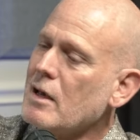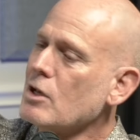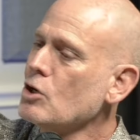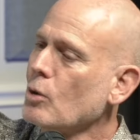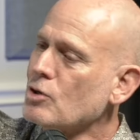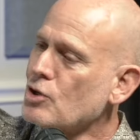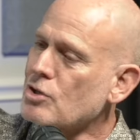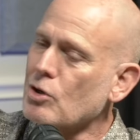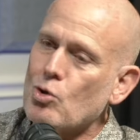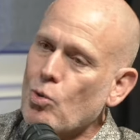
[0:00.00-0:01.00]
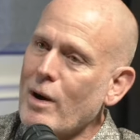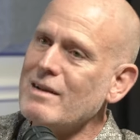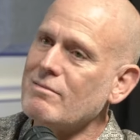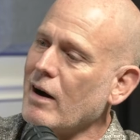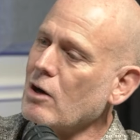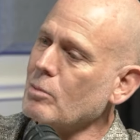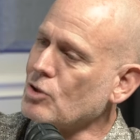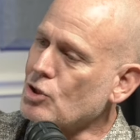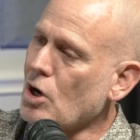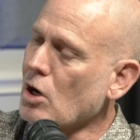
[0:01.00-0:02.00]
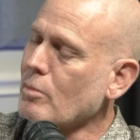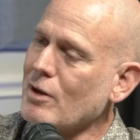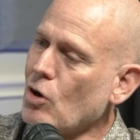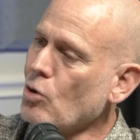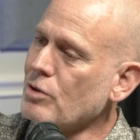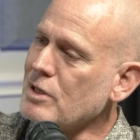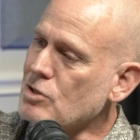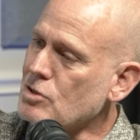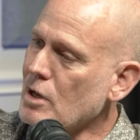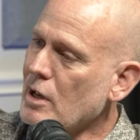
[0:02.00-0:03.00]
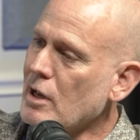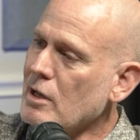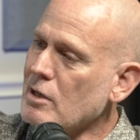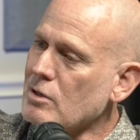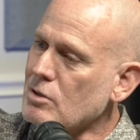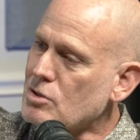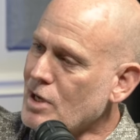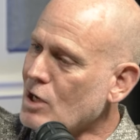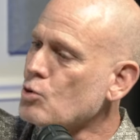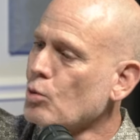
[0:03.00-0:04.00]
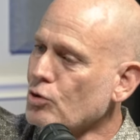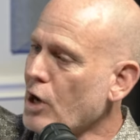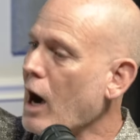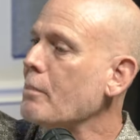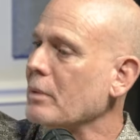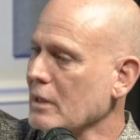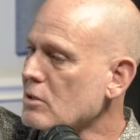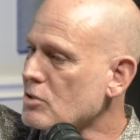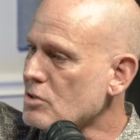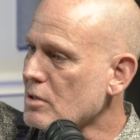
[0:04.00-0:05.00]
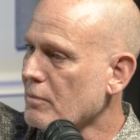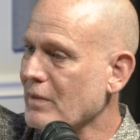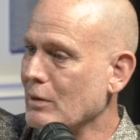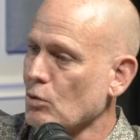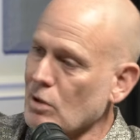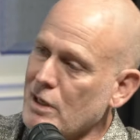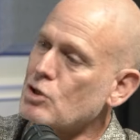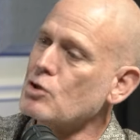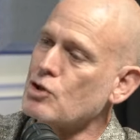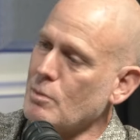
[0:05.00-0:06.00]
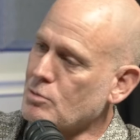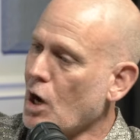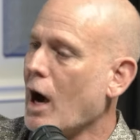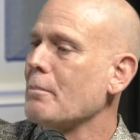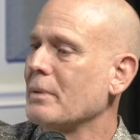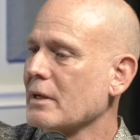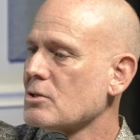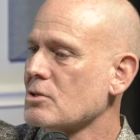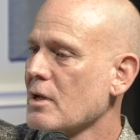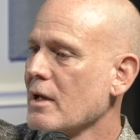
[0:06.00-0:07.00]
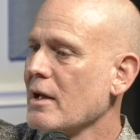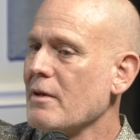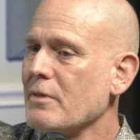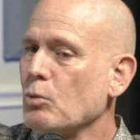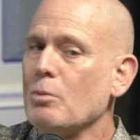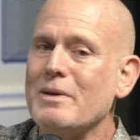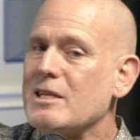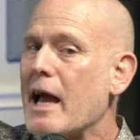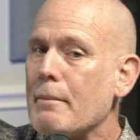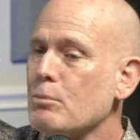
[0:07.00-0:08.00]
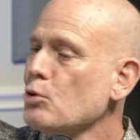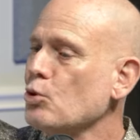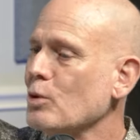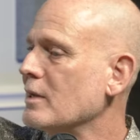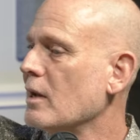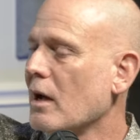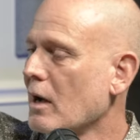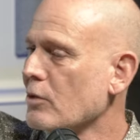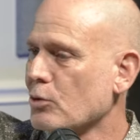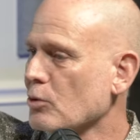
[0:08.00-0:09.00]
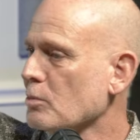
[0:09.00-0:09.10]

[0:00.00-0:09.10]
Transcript: It's just a great environment to talk about all these sexual topics and relationship topics that would be taboo in other